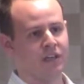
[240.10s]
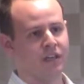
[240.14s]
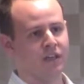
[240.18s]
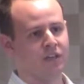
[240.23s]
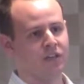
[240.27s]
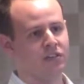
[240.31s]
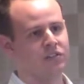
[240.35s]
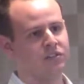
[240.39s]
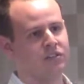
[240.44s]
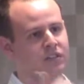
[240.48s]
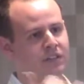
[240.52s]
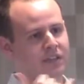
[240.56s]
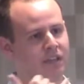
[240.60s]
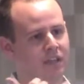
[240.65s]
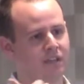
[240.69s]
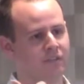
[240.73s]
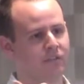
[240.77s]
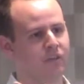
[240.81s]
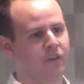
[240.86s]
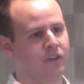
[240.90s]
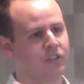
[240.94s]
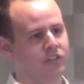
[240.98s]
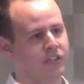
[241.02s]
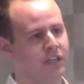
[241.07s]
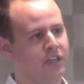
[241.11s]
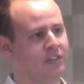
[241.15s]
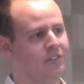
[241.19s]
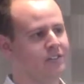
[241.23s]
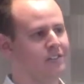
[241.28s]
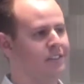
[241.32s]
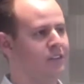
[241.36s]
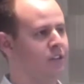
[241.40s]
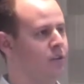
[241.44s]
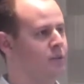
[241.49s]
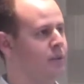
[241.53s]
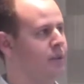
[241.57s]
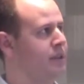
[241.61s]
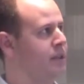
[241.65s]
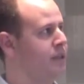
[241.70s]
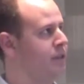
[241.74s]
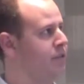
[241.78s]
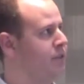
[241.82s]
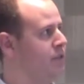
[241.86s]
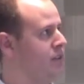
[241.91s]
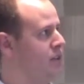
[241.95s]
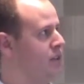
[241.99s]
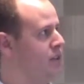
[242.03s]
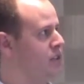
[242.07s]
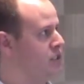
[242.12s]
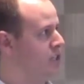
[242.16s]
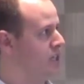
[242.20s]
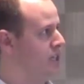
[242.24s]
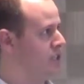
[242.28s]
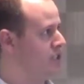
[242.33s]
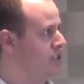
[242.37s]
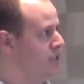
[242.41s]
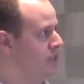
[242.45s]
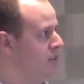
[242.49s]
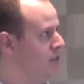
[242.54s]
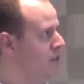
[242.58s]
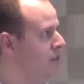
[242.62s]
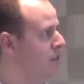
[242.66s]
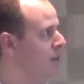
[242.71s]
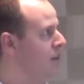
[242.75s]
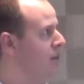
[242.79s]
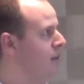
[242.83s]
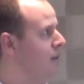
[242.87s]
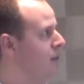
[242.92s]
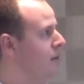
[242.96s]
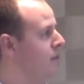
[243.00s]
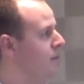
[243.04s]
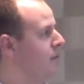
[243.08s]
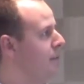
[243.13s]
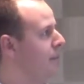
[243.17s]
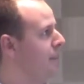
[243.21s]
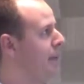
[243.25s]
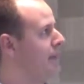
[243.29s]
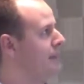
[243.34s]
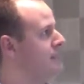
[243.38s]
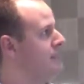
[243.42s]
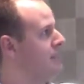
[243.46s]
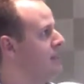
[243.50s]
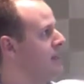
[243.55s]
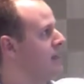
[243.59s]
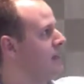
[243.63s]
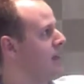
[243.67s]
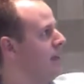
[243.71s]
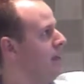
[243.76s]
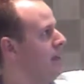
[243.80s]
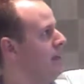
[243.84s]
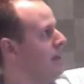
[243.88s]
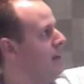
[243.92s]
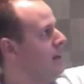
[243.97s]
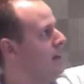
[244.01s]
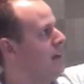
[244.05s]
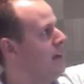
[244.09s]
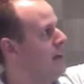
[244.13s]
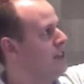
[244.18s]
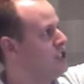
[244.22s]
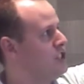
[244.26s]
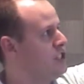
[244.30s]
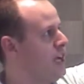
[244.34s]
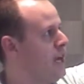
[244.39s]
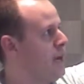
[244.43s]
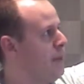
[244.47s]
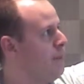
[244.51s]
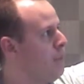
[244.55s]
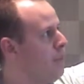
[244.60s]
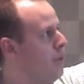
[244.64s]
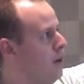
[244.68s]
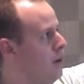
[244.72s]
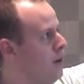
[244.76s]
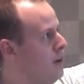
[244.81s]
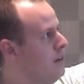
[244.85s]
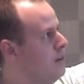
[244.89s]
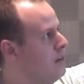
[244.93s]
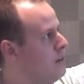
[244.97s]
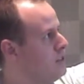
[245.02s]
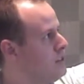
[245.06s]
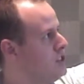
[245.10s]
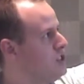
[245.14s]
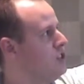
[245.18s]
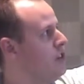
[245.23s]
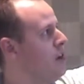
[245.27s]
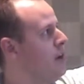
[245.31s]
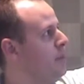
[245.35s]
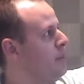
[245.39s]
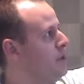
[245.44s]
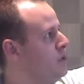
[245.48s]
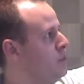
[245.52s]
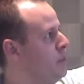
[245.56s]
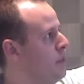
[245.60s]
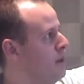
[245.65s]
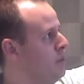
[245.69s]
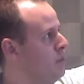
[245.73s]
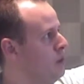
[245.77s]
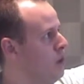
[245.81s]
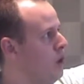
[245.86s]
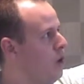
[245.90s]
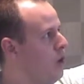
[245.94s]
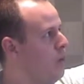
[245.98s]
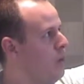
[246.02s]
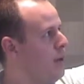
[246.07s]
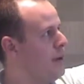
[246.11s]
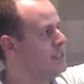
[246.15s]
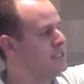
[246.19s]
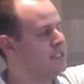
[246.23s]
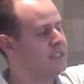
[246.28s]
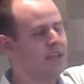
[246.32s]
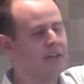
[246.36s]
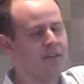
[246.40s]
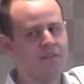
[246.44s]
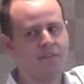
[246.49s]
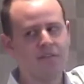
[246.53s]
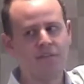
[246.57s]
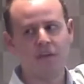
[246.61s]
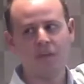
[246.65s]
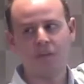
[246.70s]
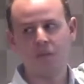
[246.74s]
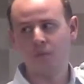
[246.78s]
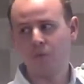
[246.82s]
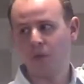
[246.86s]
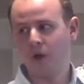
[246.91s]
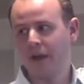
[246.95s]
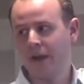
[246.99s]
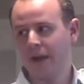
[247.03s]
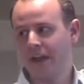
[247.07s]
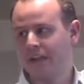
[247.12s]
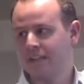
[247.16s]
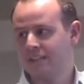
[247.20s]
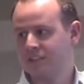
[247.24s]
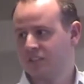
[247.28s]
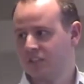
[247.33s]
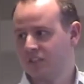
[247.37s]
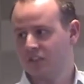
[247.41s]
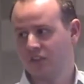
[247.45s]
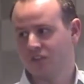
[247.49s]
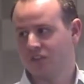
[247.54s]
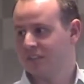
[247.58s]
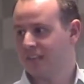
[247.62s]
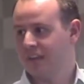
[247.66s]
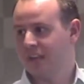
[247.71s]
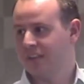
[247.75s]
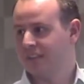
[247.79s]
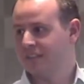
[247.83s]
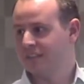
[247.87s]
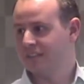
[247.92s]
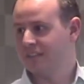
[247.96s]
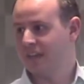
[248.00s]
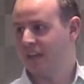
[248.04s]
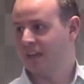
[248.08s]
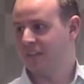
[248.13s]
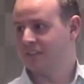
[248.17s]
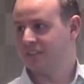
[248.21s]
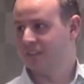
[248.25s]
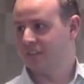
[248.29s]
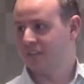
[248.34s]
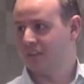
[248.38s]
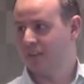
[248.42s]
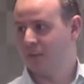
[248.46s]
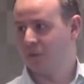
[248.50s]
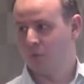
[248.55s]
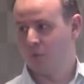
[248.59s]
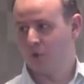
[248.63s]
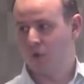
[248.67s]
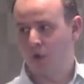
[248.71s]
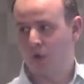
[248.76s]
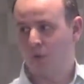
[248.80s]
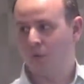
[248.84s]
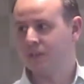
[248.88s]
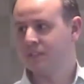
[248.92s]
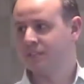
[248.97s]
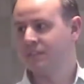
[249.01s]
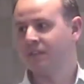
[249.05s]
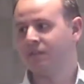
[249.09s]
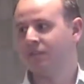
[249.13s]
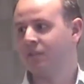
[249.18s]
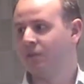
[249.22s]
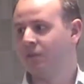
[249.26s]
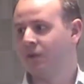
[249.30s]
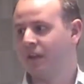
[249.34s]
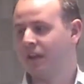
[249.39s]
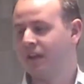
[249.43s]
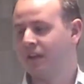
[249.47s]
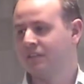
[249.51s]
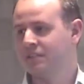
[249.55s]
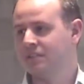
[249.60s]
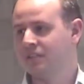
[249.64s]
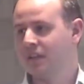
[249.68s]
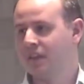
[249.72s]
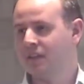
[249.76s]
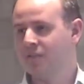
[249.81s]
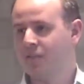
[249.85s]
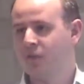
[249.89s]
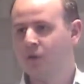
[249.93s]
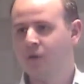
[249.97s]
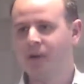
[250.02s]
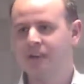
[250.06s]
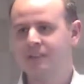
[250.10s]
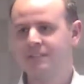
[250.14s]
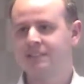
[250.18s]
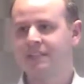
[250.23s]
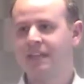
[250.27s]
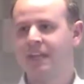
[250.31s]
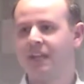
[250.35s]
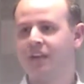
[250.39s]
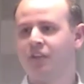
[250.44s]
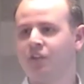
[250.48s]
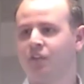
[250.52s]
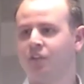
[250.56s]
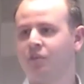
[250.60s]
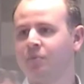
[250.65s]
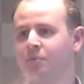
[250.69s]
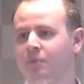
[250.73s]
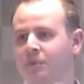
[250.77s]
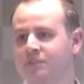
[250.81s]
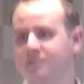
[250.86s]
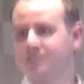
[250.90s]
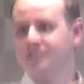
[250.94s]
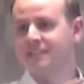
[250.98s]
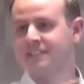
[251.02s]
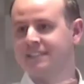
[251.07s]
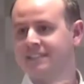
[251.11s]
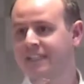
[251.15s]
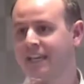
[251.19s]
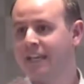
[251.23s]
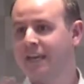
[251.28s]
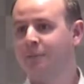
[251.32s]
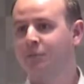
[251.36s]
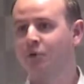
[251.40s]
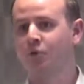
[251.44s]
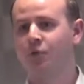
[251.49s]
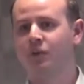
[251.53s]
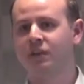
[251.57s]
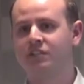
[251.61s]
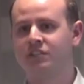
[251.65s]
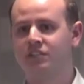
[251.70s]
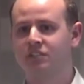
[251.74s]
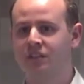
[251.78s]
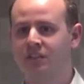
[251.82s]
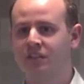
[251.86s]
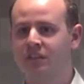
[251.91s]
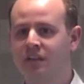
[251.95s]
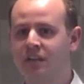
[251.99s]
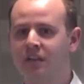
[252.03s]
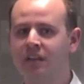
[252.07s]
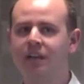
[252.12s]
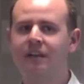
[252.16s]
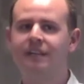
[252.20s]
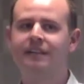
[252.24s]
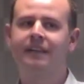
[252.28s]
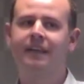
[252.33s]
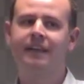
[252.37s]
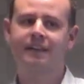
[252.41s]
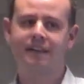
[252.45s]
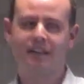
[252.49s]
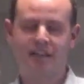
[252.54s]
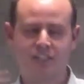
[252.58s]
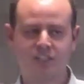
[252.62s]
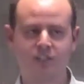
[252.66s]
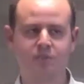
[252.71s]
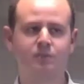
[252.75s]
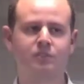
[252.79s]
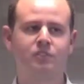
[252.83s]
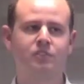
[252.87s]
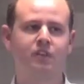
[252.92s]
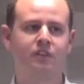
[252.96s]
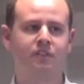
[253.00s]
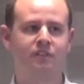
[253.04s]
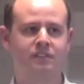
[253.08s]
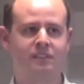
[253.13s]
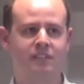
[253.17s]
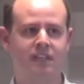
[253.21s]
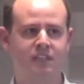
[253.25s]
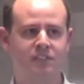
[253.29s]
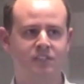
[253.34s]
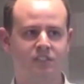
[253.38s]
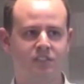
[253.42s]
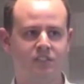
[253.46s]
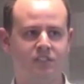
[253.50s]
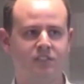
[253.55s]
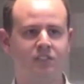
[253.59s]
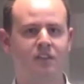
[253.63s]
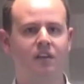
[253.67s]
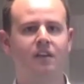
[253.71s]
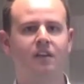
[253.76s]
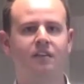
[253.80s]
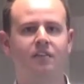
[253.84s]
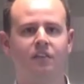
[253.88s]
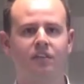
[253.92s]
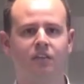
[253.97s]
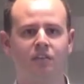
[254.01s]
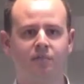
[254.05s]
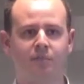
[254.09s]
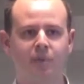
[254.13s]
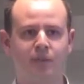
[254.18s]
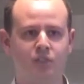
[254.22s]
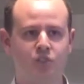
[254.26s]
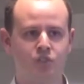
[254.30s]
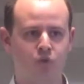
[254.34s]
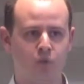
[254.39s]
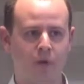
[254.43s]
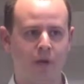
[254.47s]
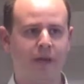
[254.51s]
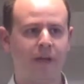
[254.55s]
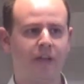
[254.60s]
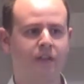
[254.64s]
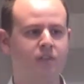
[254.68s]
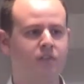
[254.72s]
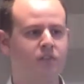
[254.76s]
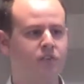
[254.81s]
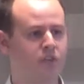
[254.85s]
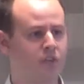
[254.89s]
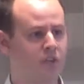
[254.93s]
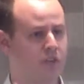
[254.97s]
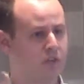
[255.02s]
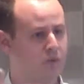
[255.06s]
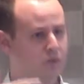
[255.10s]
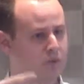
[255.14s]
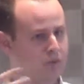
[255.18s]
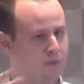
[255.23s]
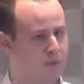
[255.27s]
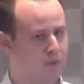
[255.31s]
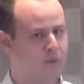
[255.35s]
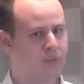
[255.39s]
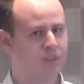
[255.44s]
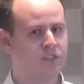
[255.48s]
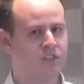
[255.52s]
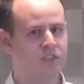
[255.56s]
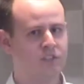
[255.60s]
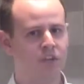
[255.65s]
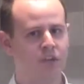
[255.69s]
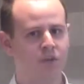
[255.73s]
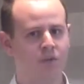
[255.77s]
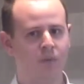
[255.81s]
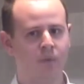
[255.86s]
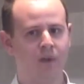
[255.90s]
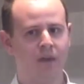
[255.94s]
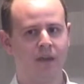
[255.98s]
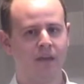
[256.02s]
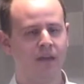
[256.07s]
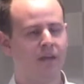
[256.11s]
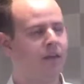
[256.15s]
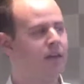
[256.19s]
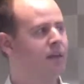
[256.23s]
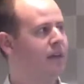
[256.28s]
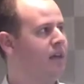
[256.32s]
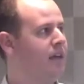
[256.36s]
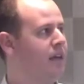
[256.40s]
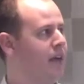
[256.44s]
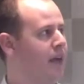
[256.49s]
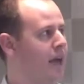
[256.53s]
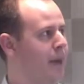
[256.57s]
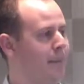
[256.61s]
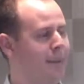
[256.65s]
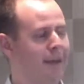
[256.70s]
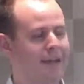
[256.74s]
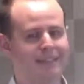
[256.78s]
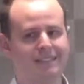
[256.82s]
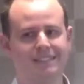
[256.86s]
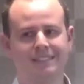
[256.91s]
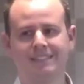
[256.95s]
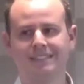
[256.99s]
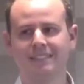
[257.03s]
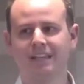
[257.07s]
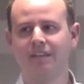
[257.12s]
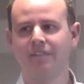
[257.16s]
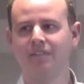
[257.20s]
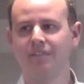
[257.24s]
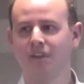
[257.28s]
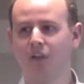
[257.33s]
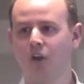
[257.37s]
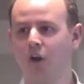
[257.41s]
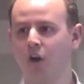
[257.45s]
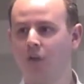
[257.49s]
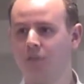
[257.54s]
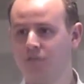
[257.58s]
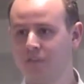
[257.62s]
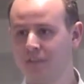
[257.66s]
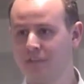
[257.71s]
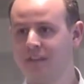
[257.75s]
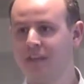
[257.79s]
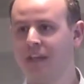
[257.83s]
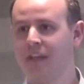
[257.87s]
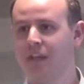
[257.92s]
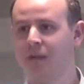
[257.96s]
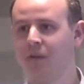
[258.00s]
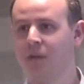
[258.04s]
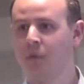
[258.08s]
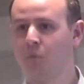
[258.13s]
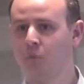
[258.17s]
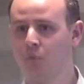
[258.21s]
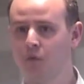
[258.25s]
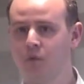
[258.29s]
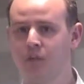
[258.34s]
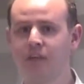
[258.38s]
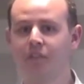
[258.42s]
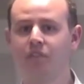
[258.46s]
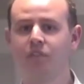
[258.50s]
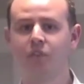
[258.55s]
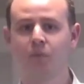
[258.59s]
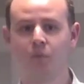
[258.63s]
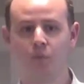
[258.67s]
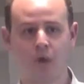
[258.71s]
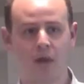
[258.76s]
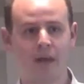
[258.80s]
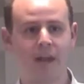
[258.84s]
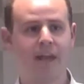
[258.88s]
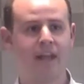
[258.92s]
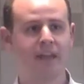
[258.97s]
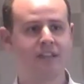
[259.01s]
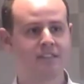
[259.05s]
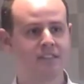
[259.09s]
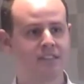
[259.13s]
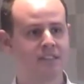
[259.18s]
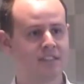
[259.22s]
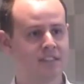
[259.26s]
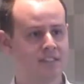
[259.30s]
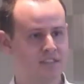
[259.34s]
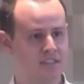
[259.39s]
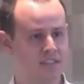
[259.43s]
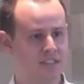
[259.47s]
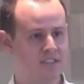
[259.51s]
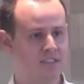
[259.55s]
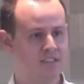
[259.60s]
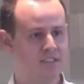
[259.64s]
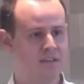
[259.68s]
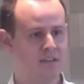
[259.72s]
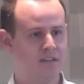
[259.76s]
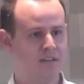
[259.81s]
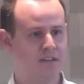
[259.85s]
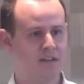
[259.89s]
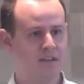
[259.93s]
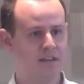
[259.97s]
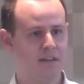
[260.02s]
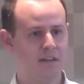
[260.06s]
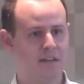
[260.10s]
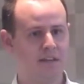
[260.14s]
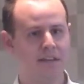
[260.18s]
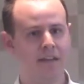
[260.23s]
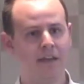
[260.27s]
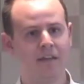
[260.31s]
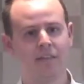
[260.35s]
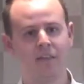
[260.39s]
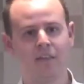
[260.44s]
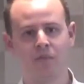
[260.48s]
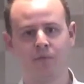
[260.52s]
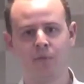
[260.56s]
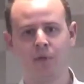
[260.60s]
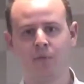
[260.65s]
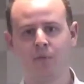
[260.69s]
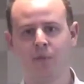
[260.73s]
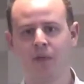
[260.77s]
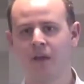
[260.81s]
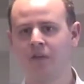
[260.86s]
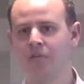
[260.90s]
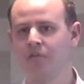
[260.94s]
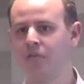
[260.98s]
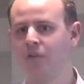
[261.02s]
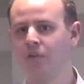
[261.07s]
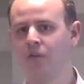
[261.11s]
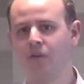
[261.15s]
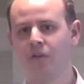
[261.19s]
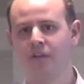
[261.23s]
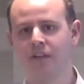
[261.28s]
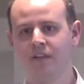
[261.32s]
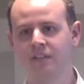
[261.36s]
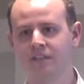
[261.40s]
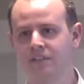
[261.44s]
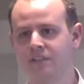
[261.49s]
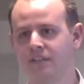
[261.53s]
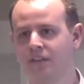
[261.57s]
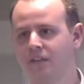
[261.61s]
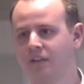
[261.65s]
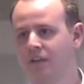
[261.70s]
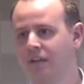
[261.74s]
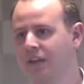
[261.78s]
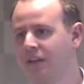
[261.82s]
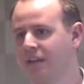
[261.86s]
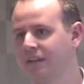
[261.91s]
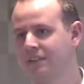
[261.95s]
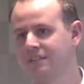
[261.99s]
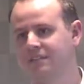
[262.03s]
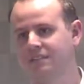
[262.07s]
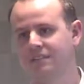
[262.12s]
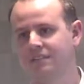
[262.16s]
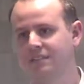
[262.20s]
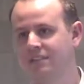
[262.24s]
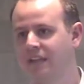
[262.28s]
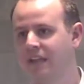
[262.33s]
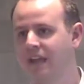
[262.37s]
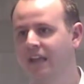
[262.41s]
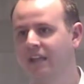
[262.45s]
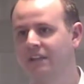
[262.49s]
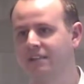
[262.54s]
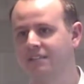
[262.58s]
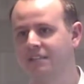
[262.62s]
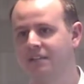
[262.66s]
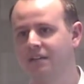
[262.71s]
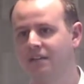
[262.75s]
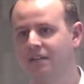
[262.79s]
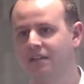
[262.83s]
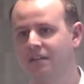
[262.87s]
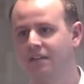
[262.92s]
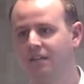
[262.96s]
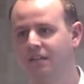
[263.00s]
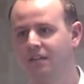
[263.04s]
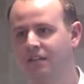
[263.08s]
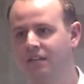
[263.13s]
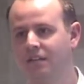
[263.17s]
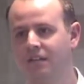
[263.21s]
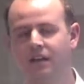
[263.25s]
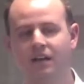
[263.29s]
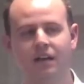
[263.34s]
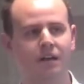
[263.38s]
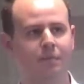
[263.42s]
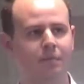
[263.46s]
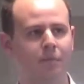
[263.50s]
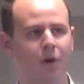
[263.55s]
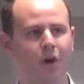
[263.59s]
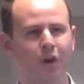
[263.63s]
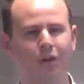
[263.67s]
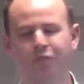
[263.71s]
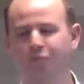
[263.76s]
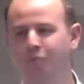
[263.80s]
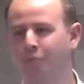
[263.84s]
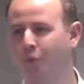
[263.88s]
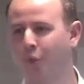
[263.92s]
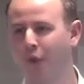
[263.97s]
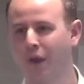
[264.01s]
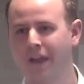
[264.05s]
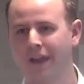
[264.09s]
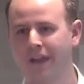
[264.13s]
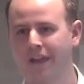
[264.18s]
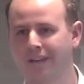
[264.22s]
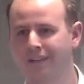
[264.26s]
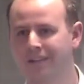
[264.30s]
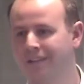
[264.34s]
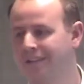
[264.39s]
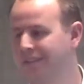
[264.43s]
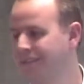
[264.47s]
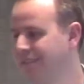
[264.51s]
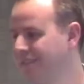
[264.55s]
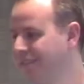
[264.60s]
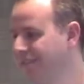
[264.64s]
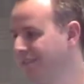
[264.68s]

other, because the telephone channel is a little bit different than the chat channel. But basically, a chatbot or a CyberTwin will always give the right answer as long as it understands it. It will always give the right answer. If you ask 10 humans the same question, 10 customer service agents that have been trained to respond in a certain way, about 7 of the 10 will give the right answer consistent. The other 3 will have noise, inconsistent answer, off-brand,